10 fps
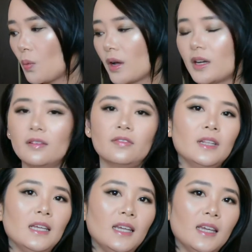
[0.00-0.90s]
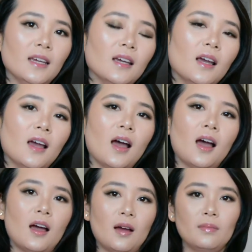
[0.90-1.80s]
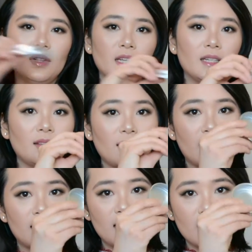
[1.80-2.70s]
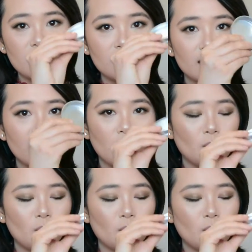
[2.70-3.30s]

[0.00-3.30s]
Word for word: one of the um, lid like this.